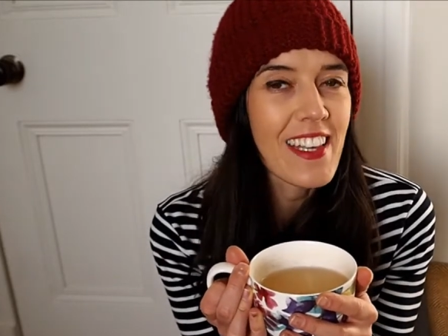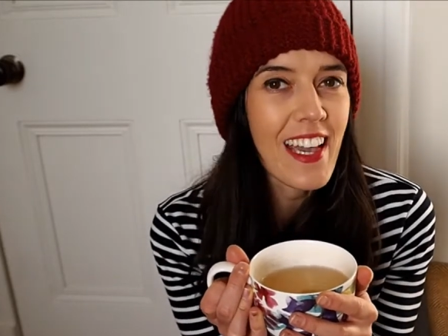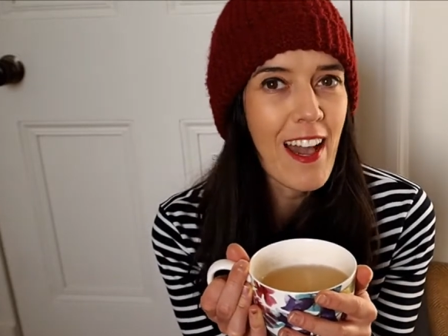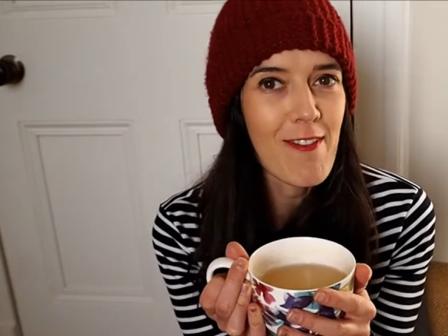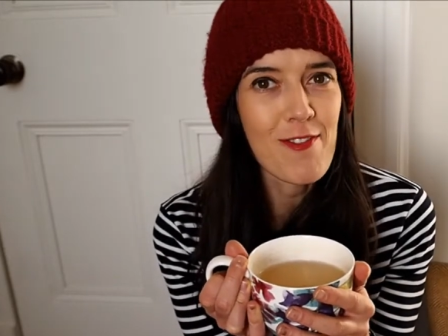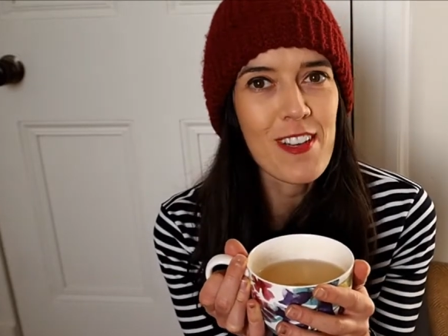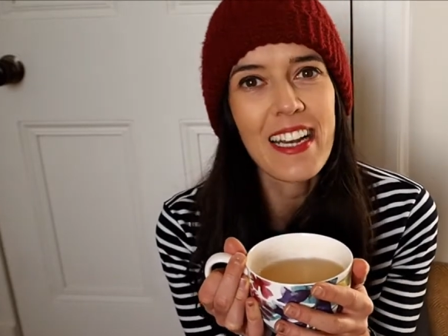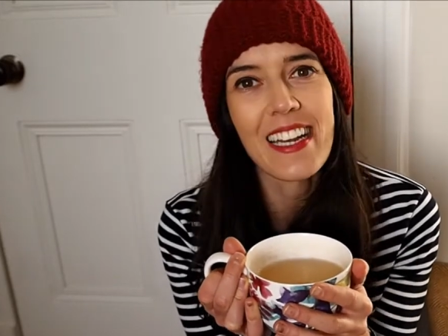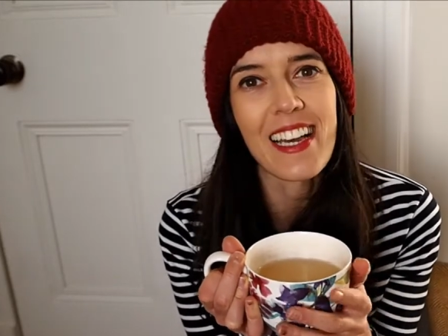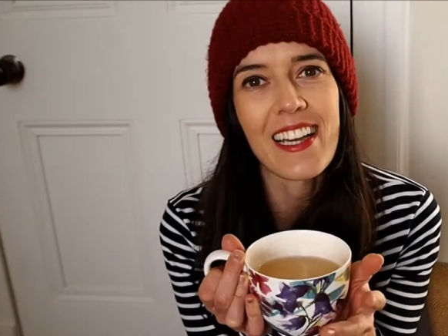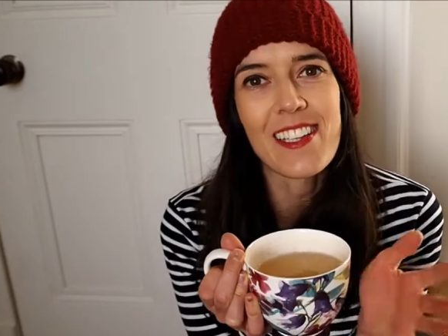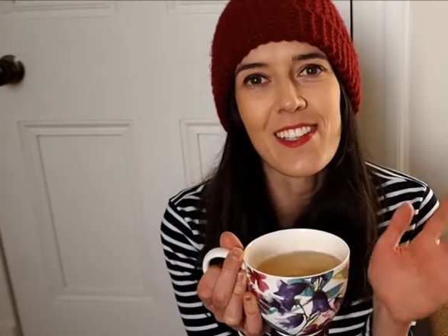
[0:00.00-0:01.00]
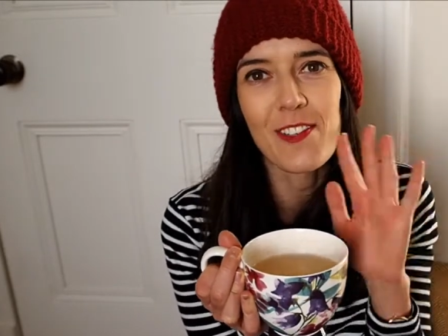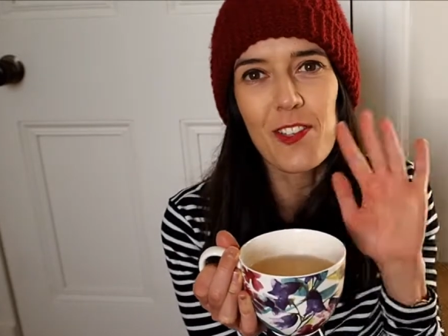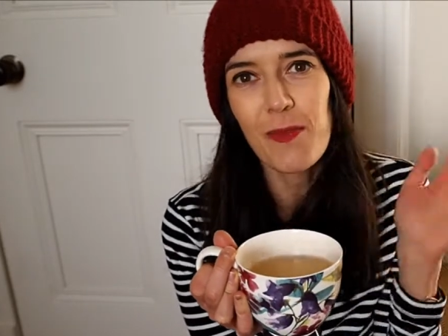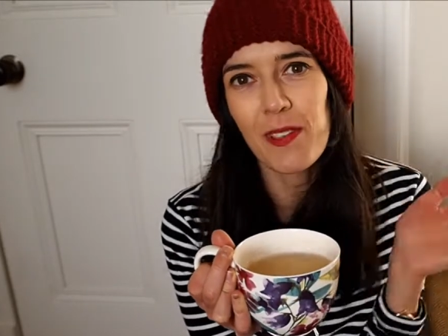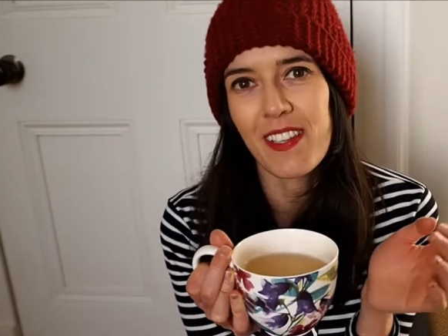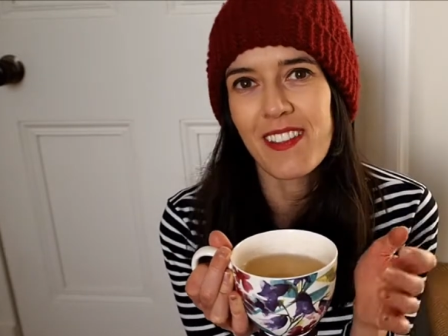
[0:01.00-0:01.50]
They have really nice
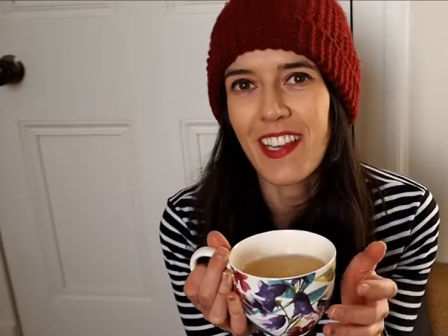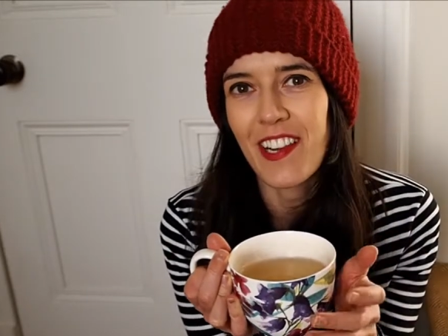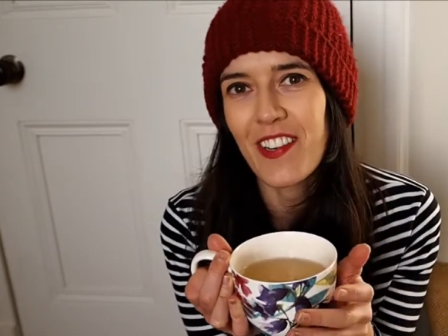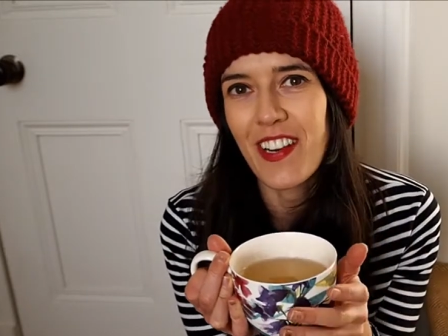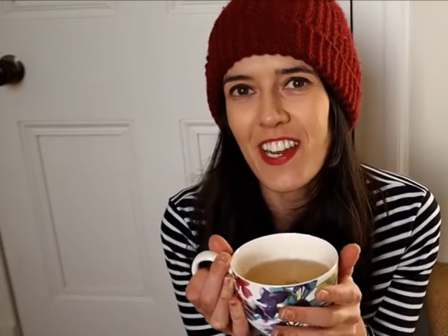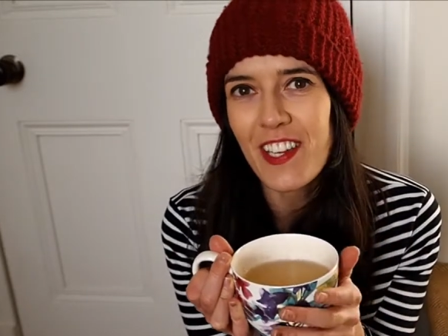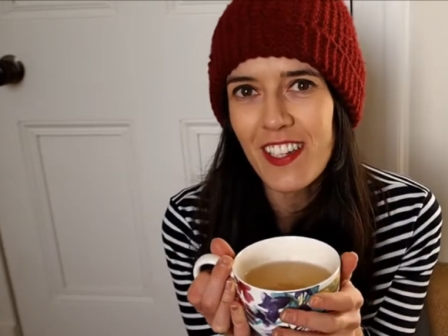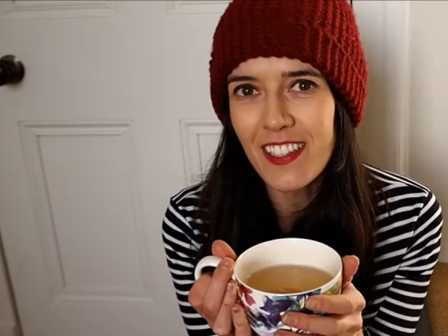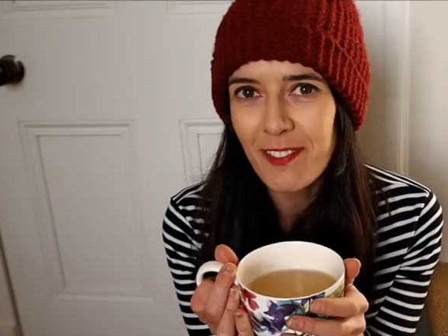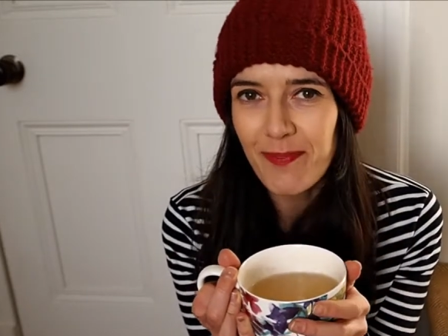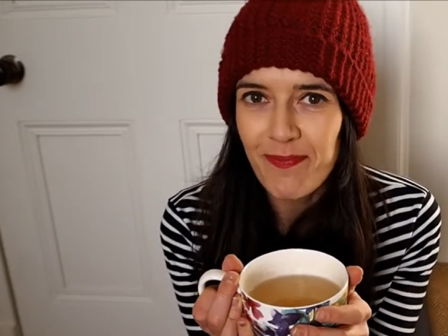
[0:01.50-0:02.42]
rooms and decoration.